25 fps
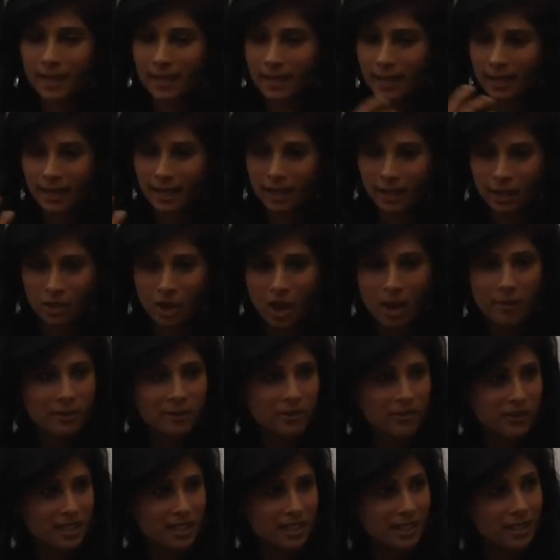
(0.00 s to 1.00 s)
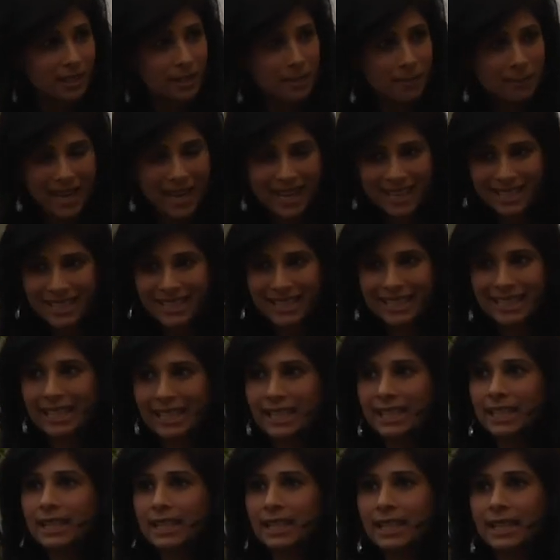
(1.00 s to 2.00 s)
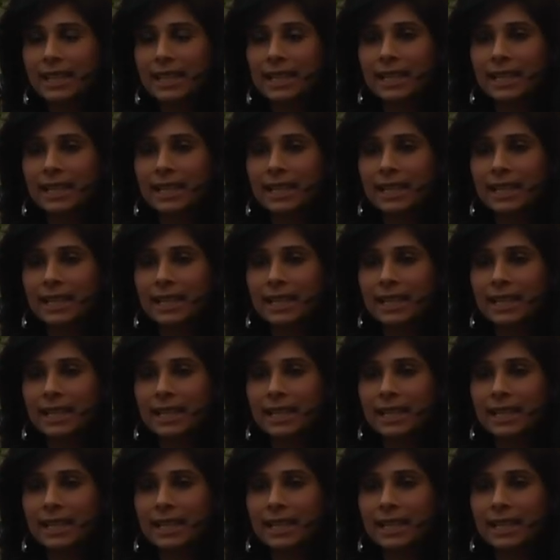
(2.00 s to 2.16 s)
a common fiscal capacity,